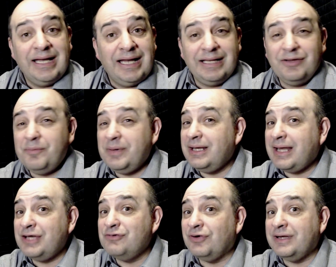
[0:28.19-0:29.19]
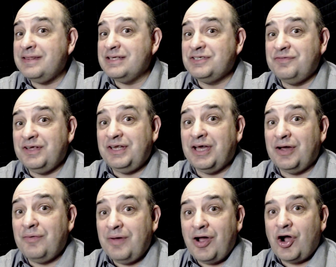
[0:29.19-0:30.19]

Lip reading: A little bit later on in this video